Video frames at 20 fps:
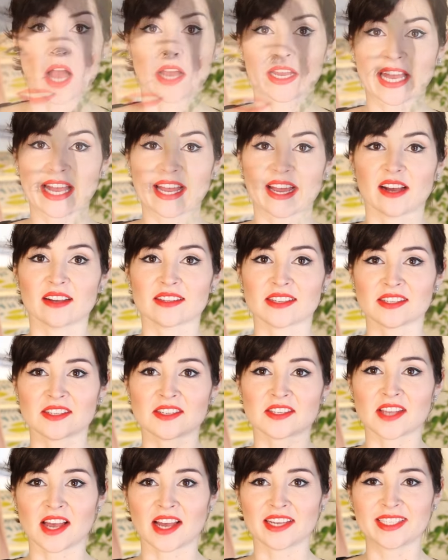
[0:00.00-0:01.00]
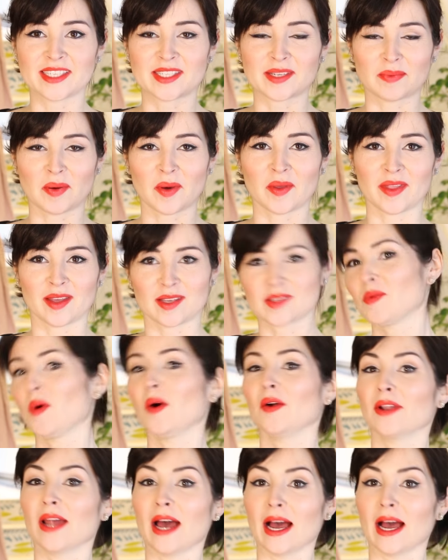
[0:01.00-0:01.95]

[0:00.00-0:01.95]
Okay guys, I decided to put this one,